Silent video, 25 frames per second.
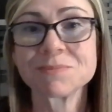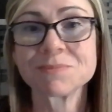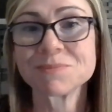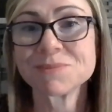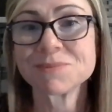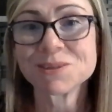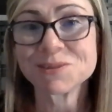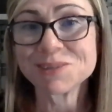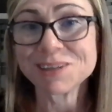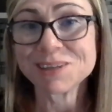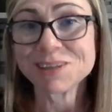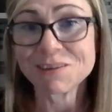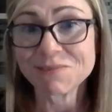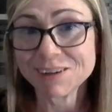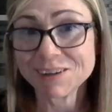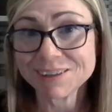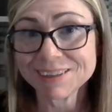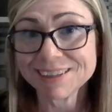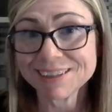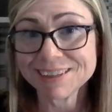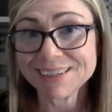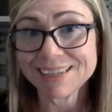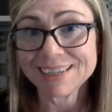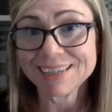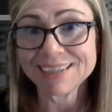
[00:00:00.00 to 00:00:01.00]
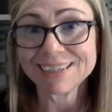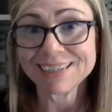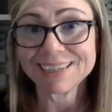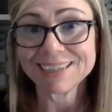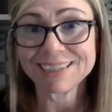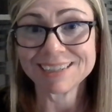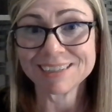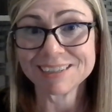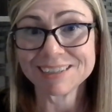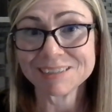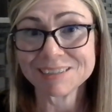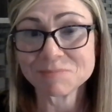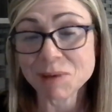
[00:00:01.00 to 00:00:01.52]
So definitely
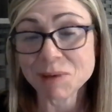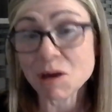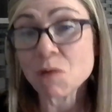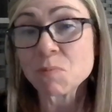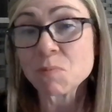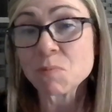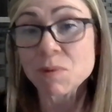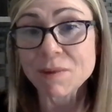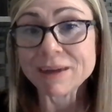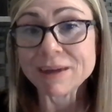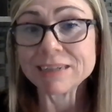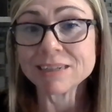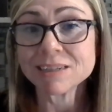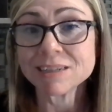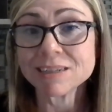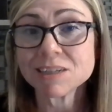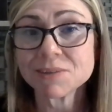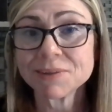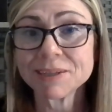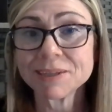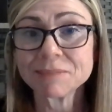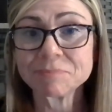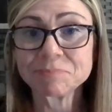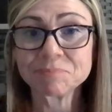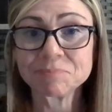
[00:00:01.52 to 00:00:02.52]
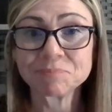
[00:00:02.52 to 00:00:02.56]
be open-minded to it.